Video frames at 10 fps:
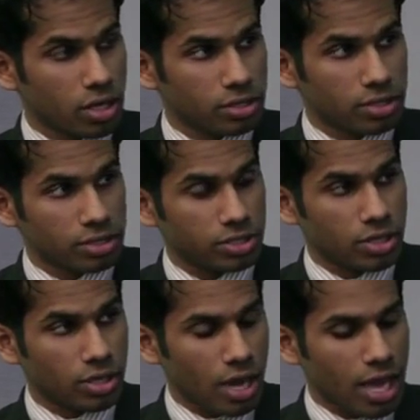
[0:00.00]

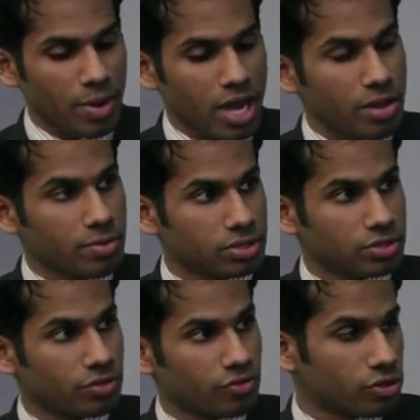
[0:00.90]
am I able
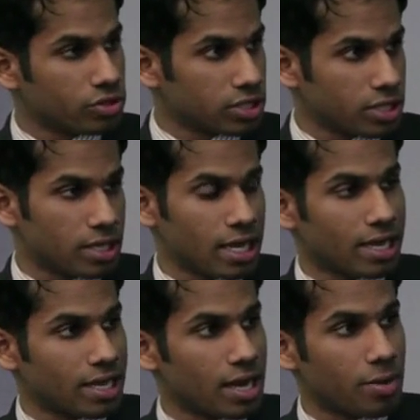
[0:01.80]
to firstly,
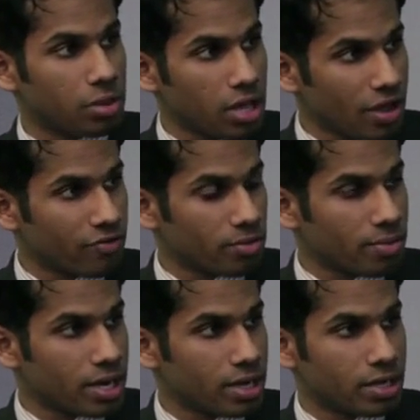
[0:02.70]
can I apply for
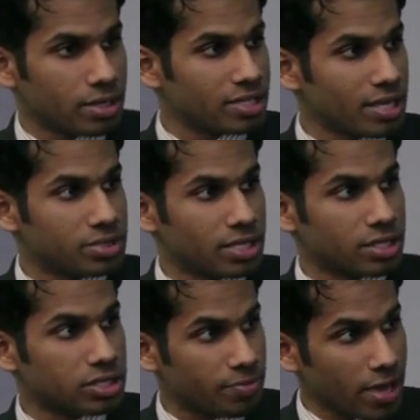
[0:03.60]
my
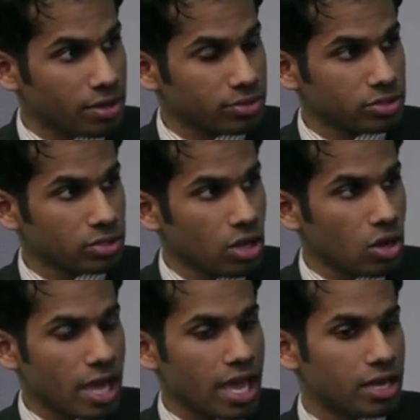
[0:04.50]
same-sex spouse?
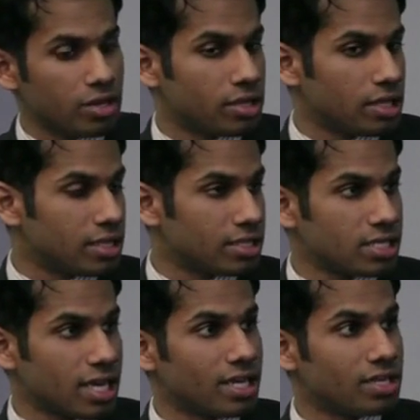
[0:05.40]
And let's
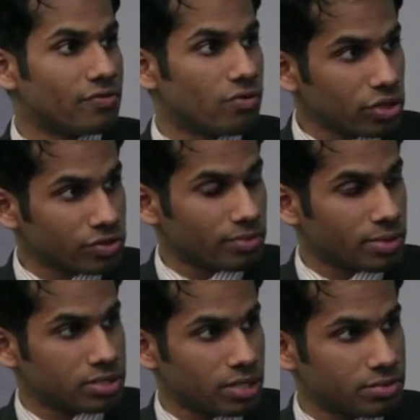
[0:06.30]
say I get divorced from
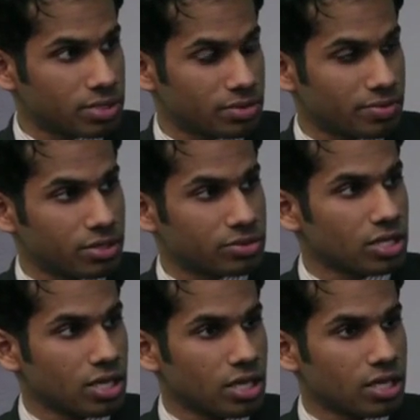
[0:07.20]
my same-sex spouse,
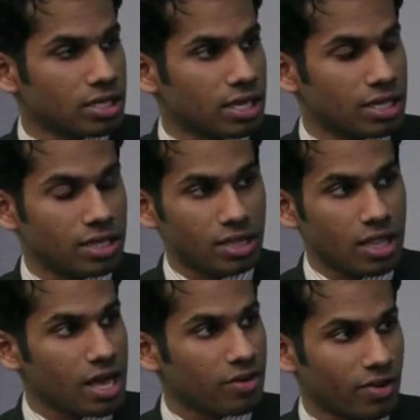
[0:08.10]
can
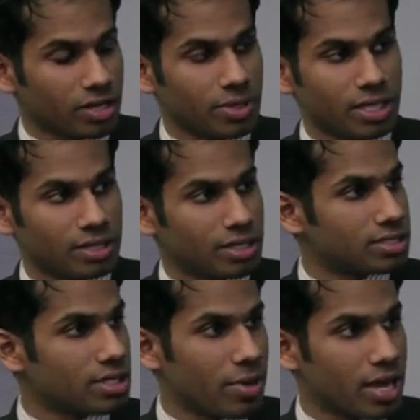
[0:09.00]
that affect me in, let's
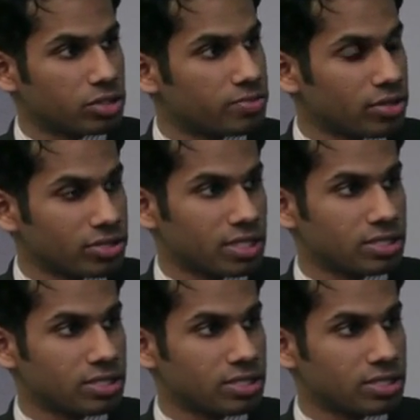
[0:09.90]
say, battered spouse cases?